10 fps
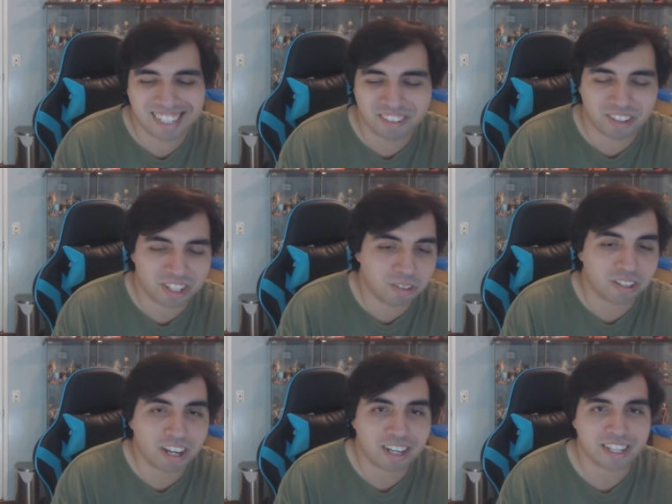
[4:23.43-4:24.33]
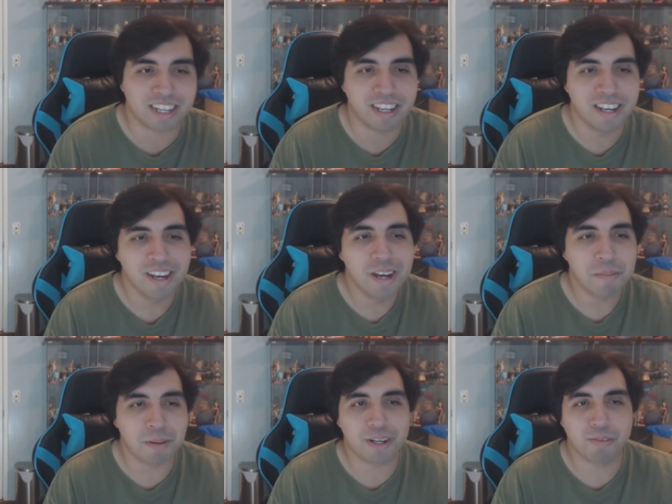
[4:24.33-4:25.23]
It was still talking,
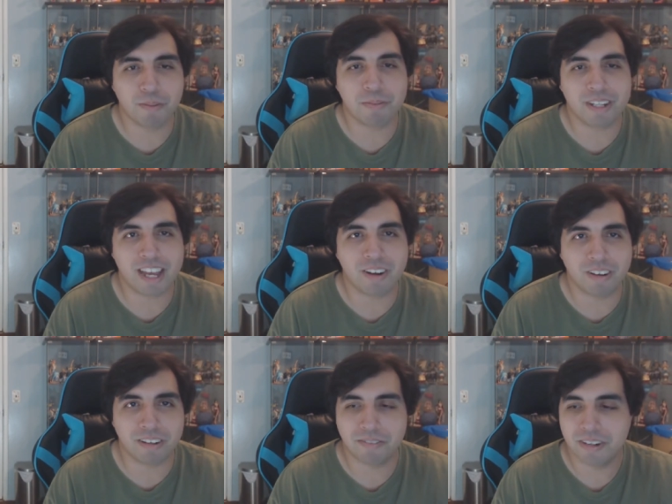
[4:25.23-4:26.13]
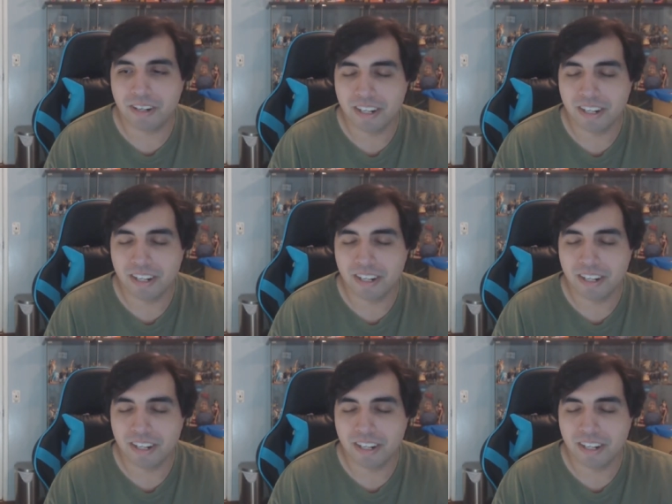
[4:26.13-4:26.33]
but she ripped its head off.